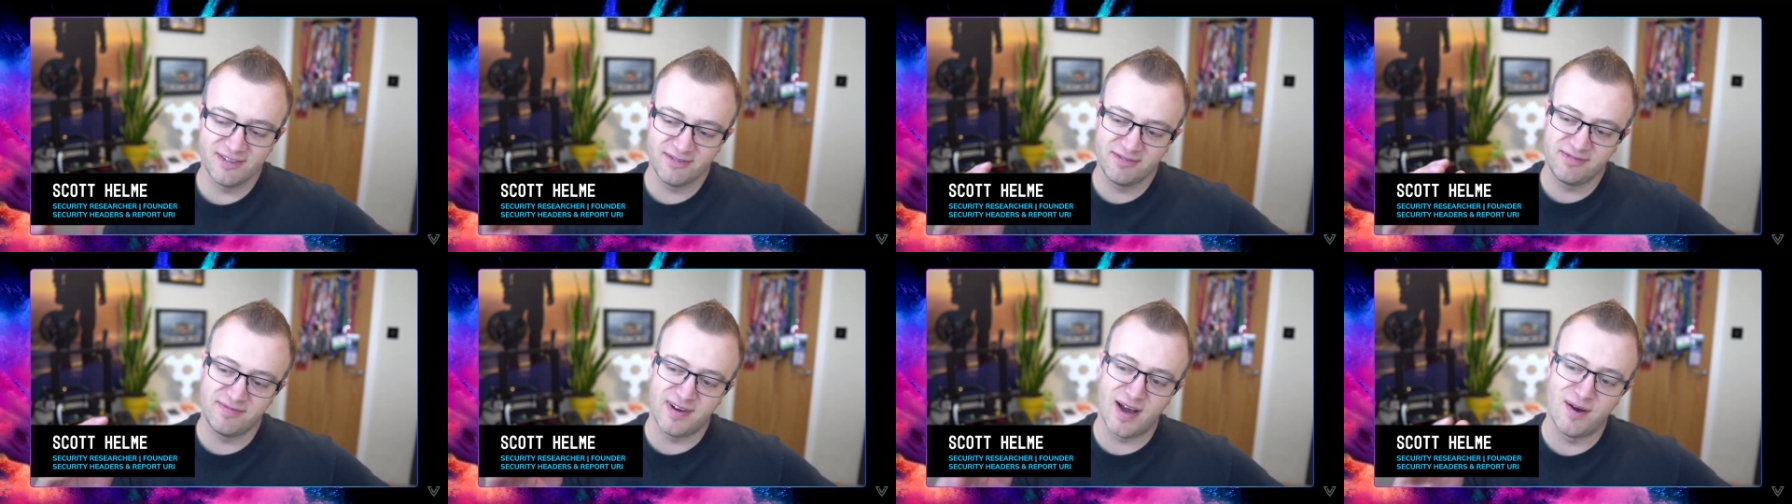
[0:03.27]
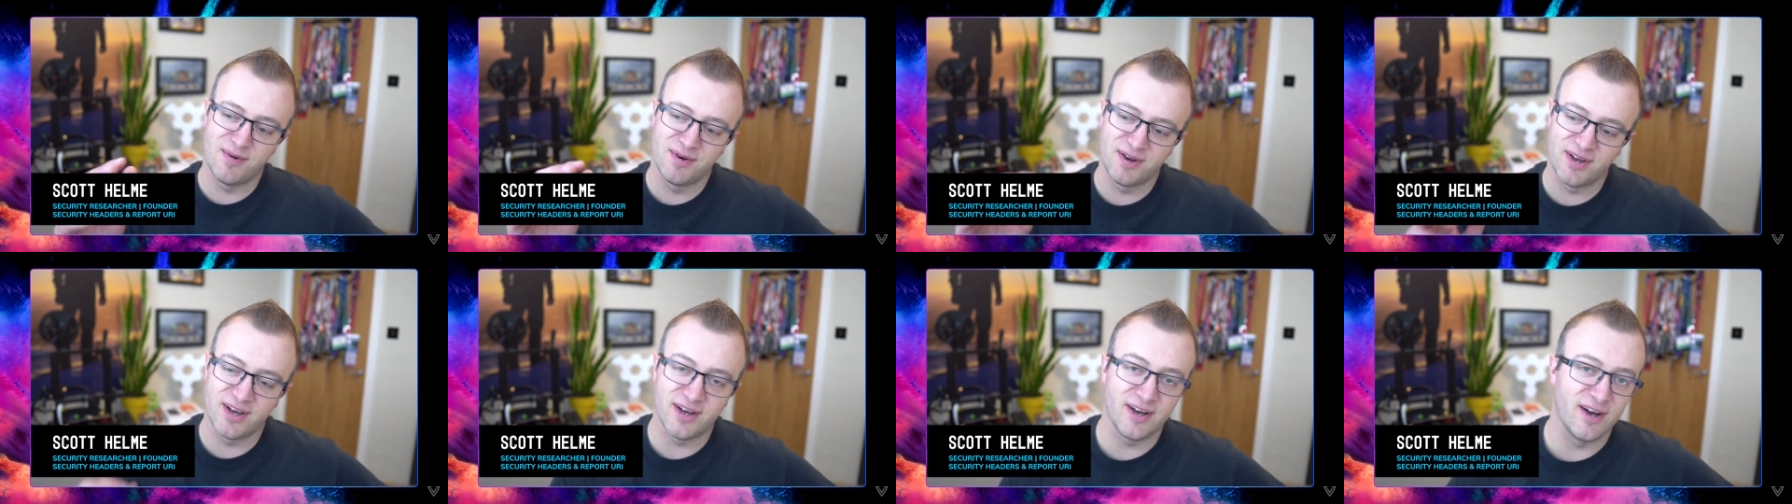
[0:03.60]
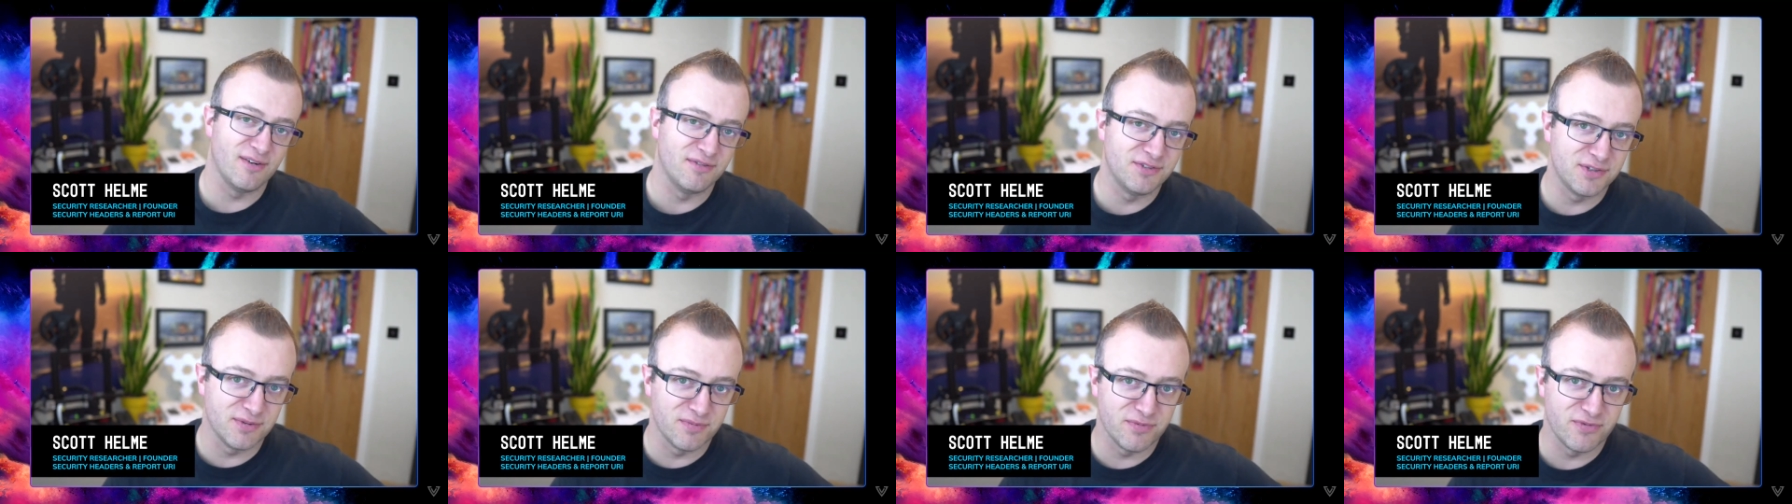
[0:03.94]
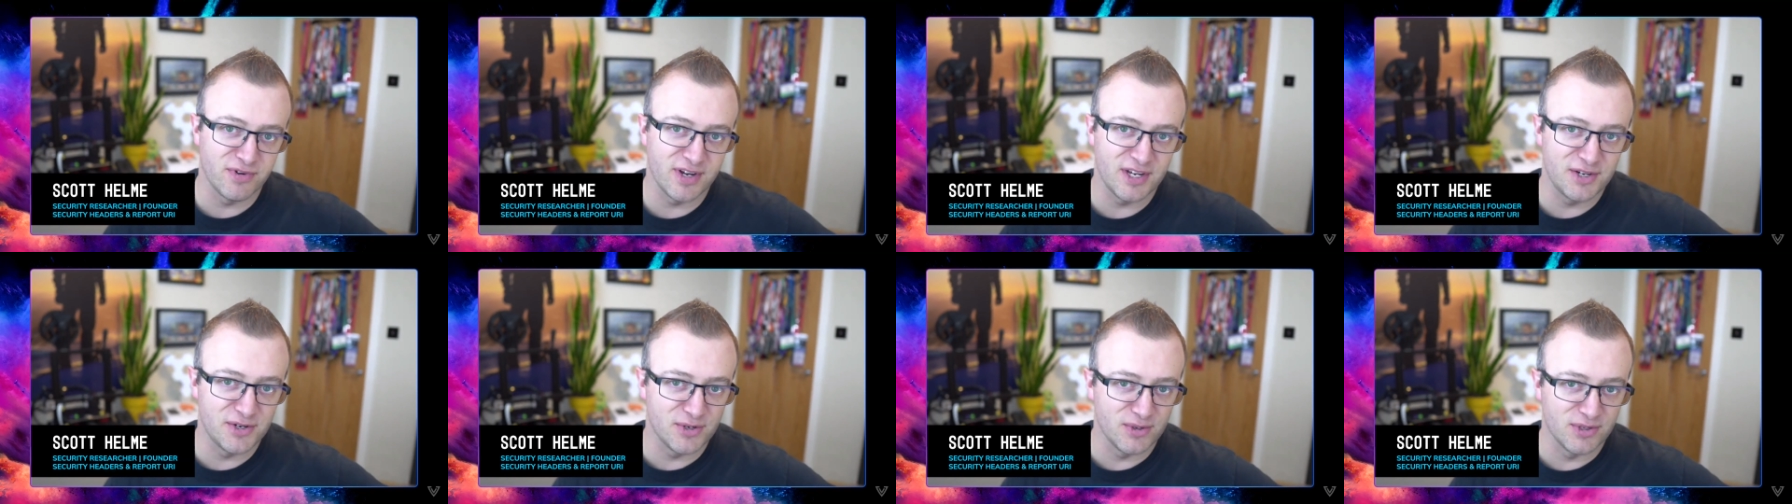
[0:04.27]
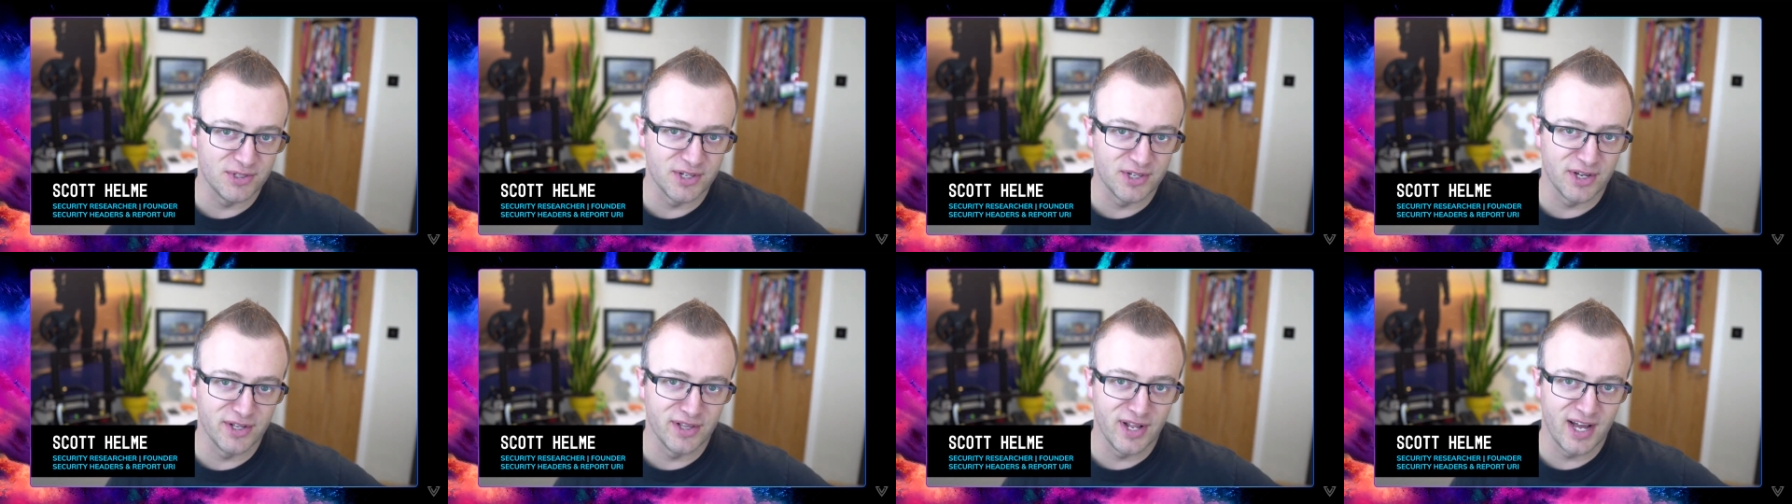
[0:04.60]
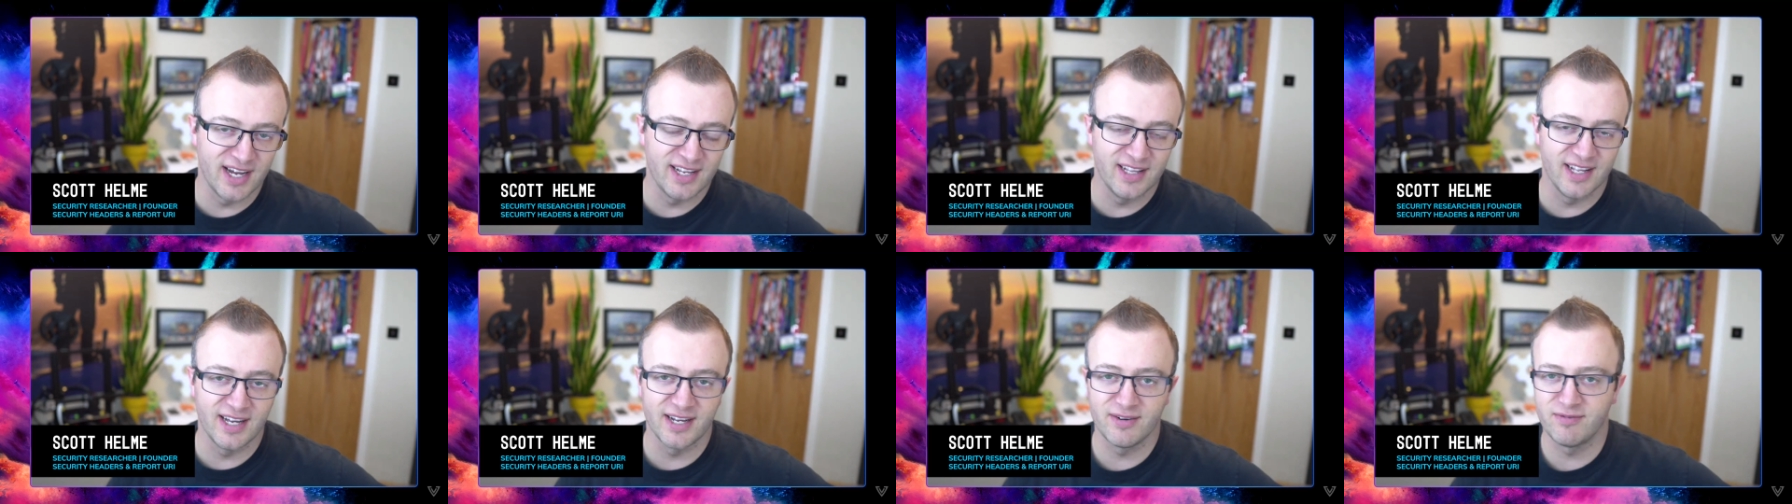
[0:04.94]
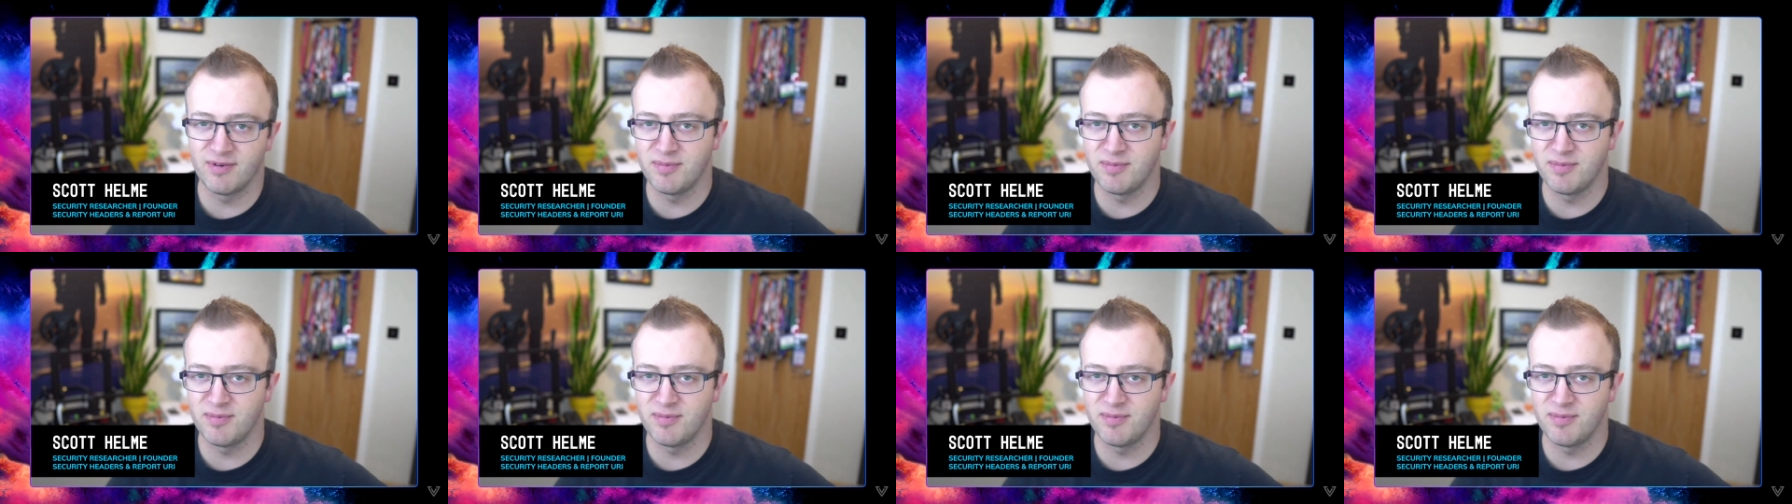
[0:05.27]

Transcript: founder of some free tools online like